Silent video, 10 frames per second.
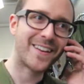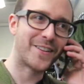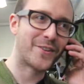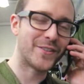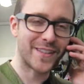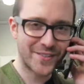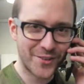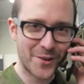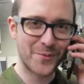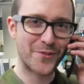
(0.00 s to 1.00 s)
Hello, yes,
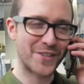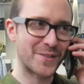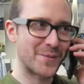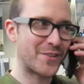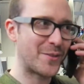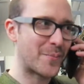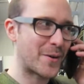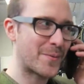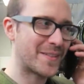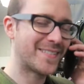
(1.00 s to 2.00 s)
I'll come fishing with you,
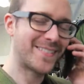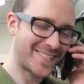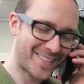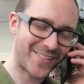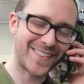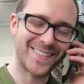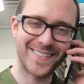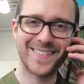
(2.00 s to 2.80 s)
bud. Great.